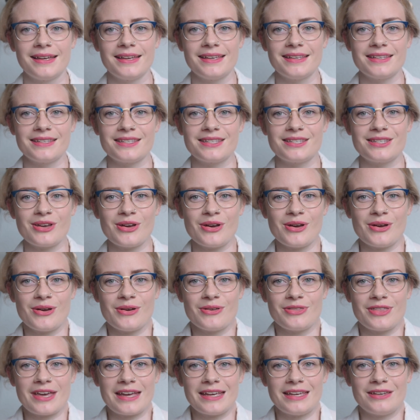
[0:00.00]

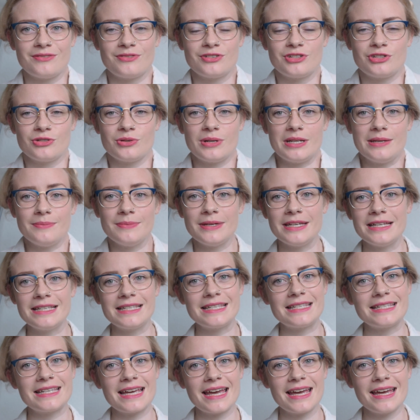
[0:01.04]
So thank you for joining me
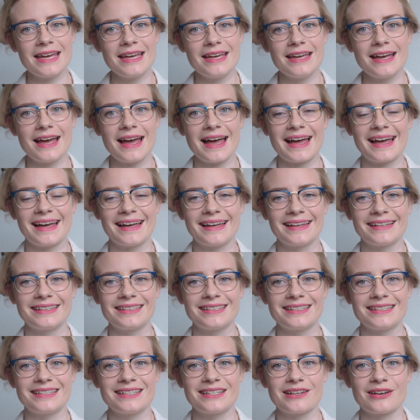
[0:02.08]
today,
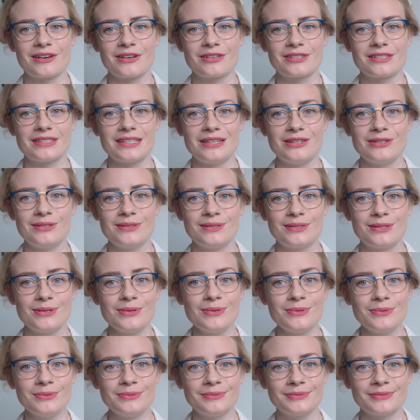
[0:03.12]
and I'll see you
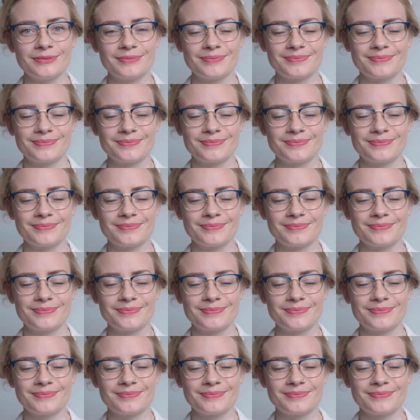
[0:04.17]
soon.